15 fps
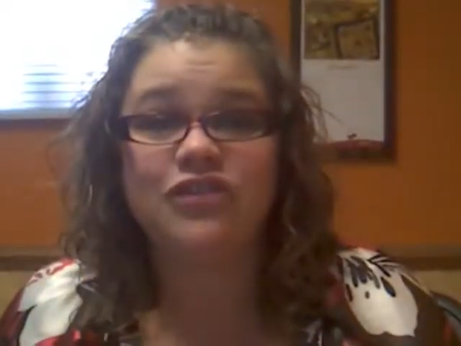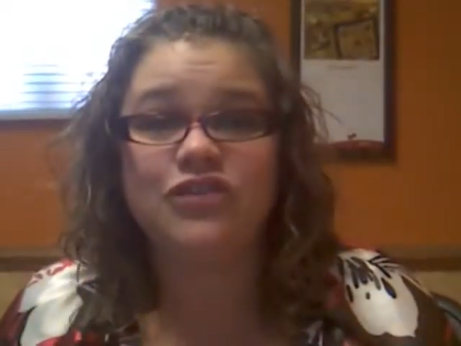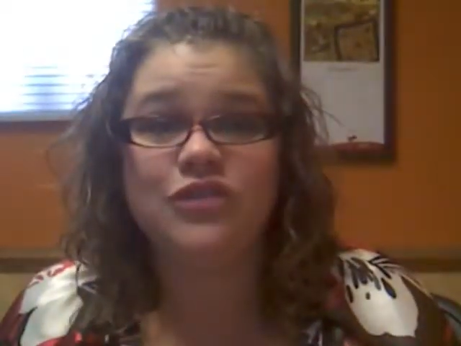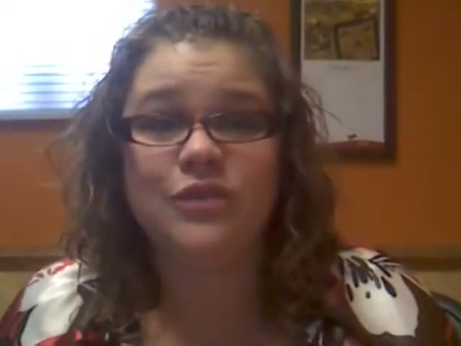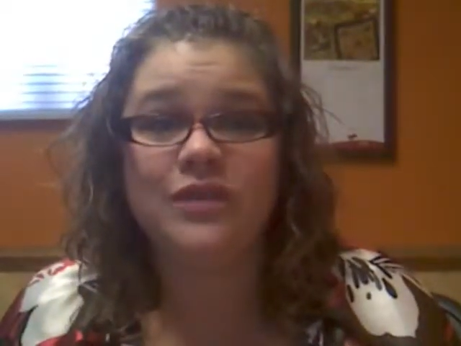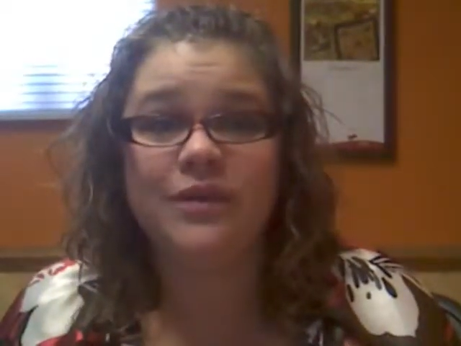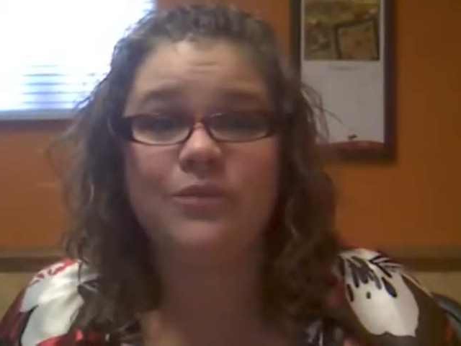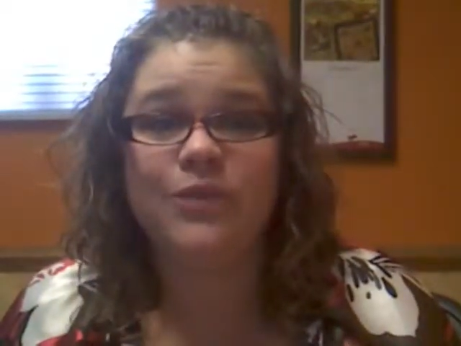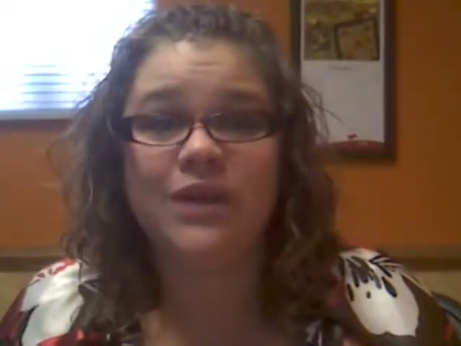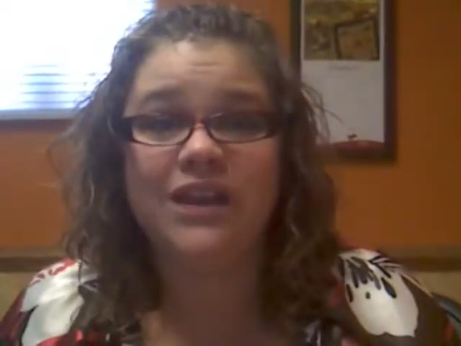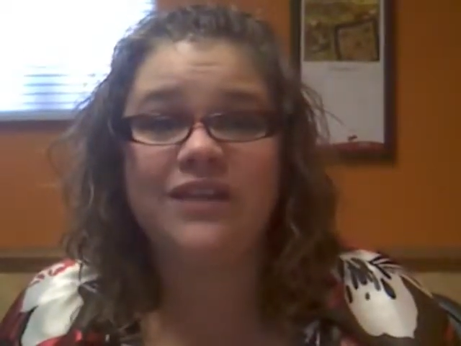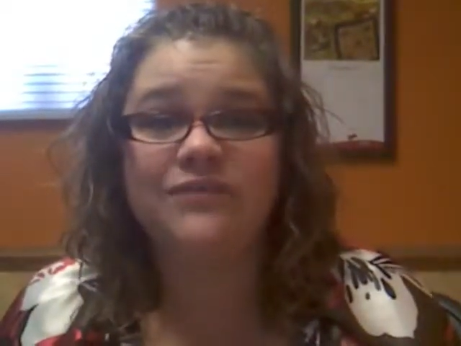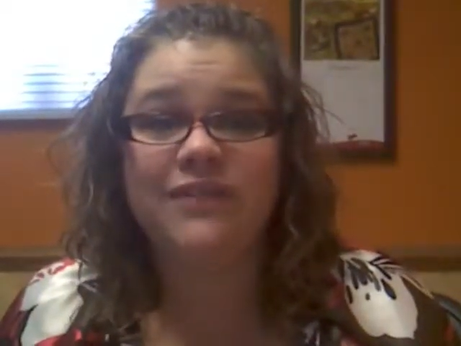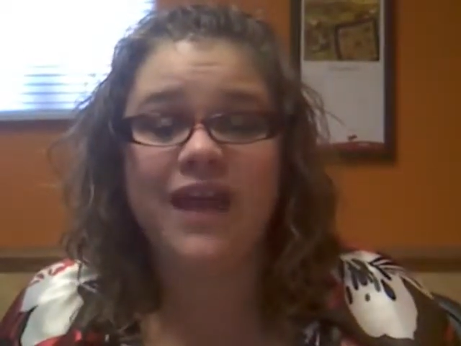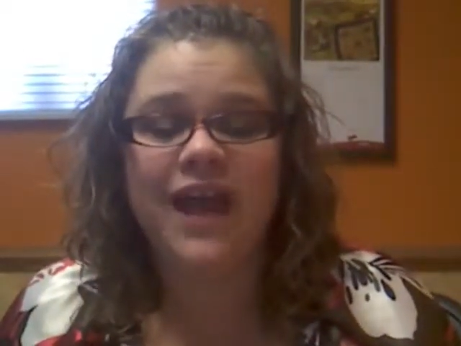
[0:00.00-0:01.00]
to do them
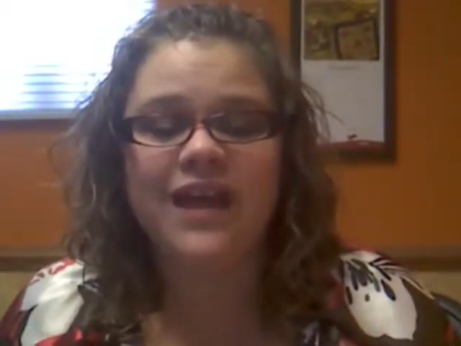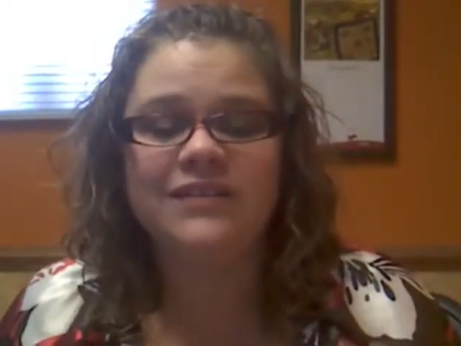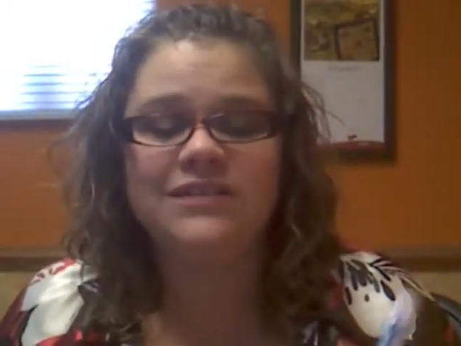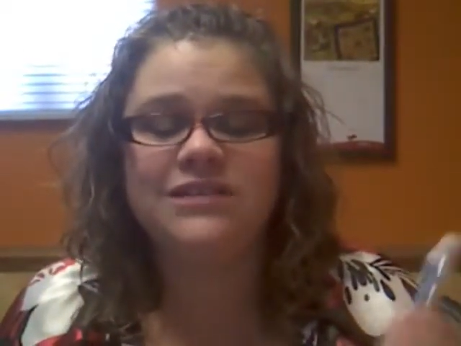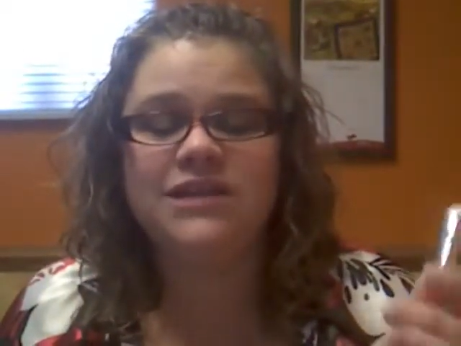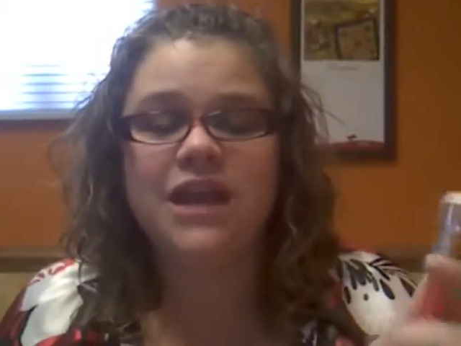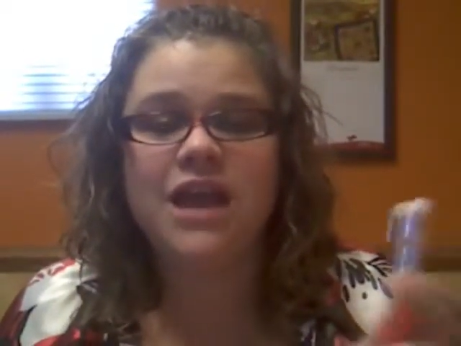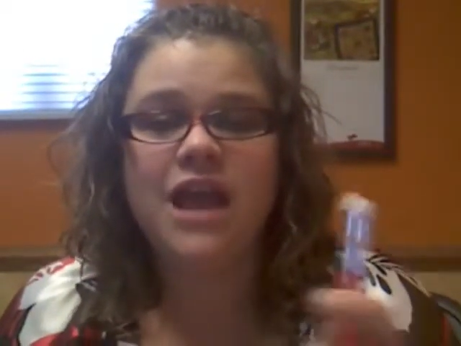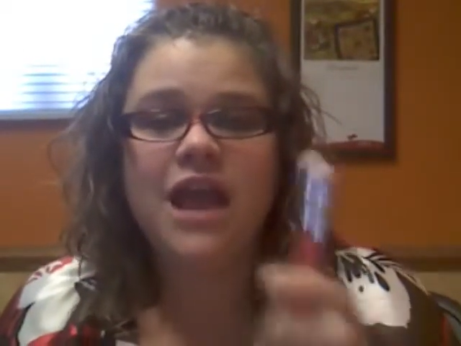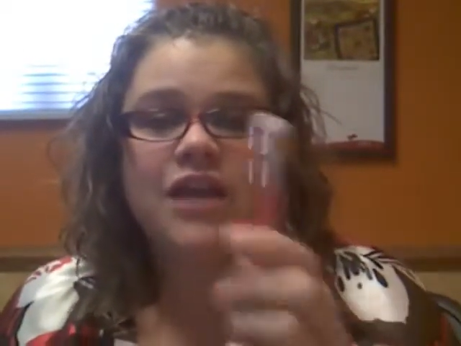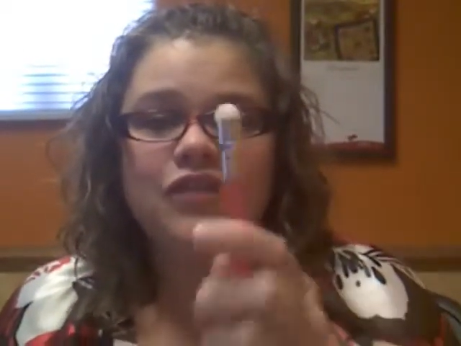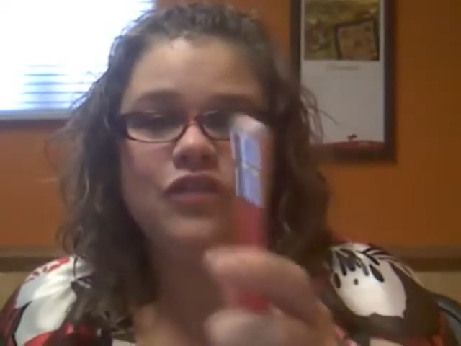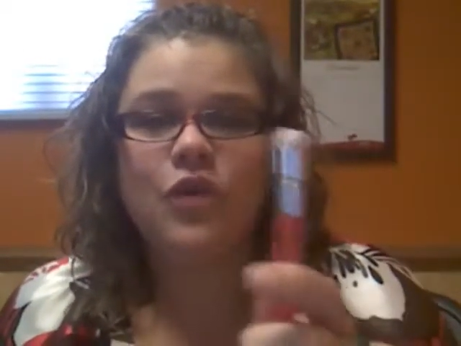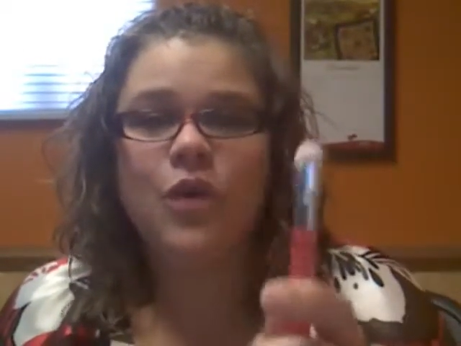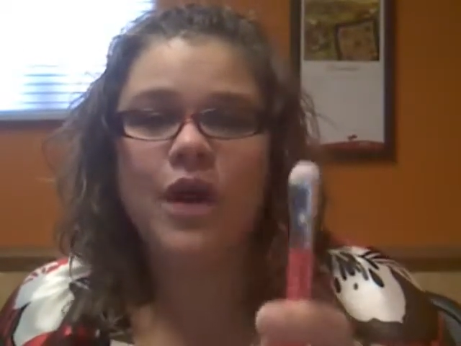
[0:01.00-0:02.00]
really fast,
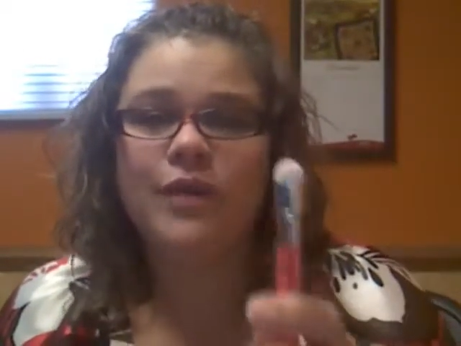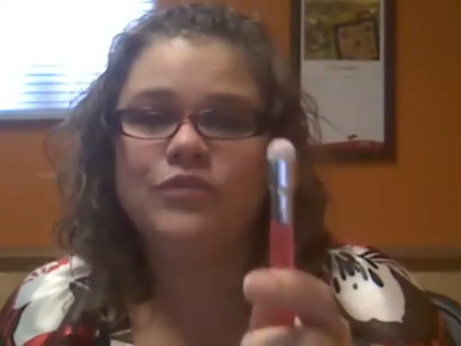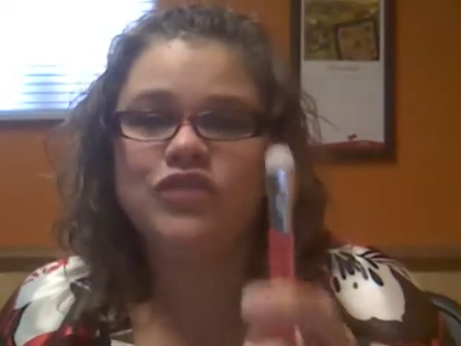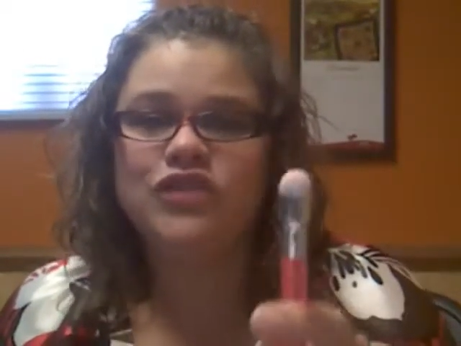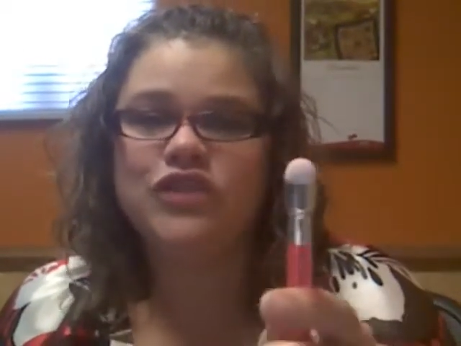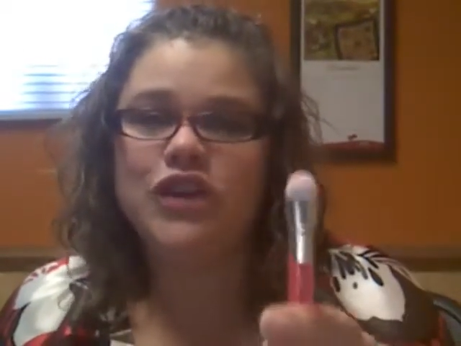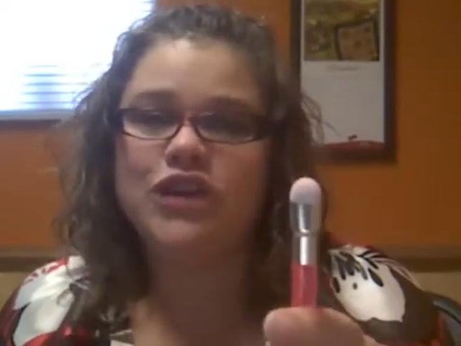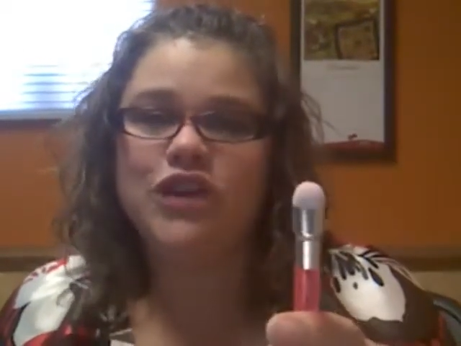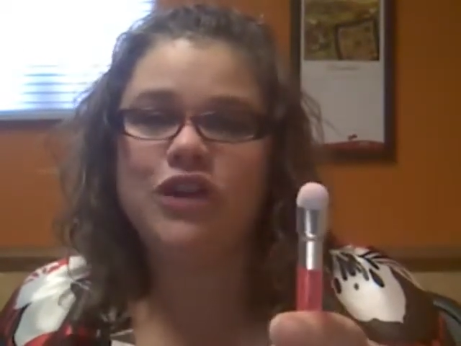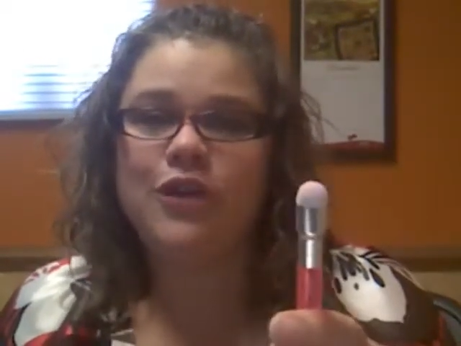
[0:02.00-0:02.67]
so I'm just going to